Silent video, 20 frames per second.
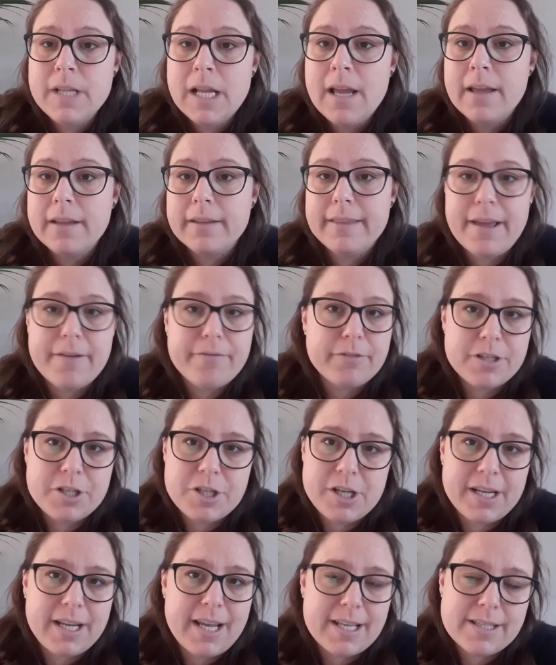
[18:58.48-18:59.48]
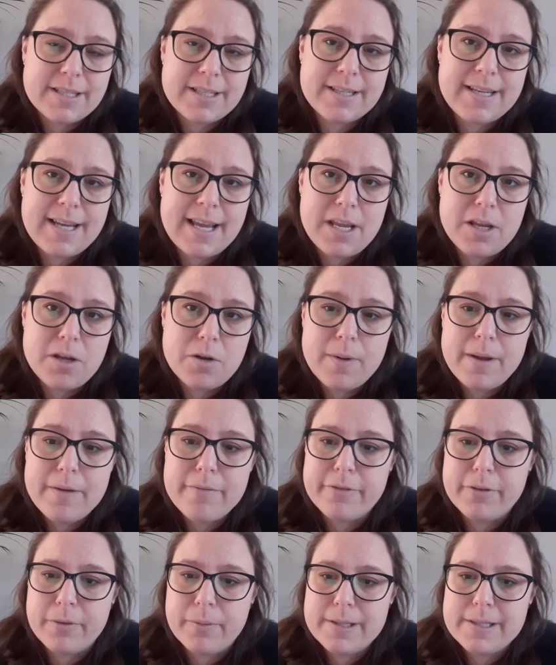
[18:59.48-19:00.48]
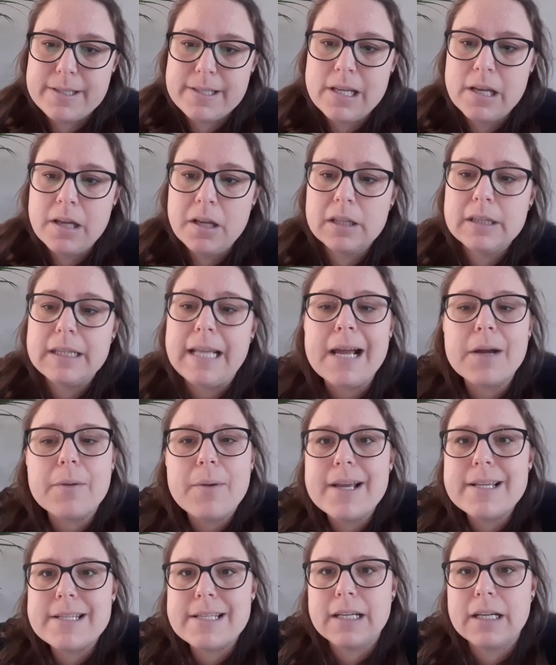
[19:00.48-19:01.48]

leverage against EU influence. Likewise, in